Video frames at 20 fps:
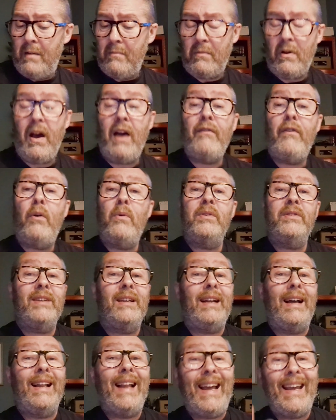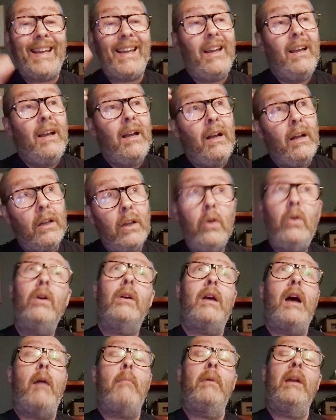But I've always said I like
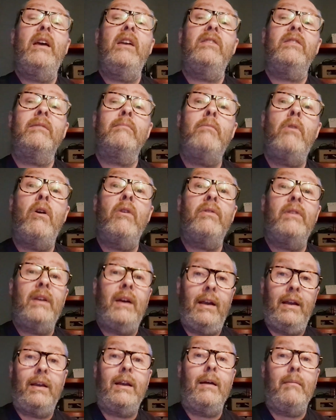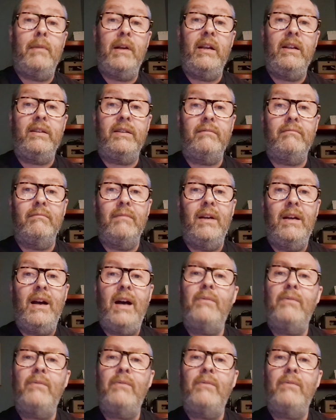low carbonation more than high carbonation.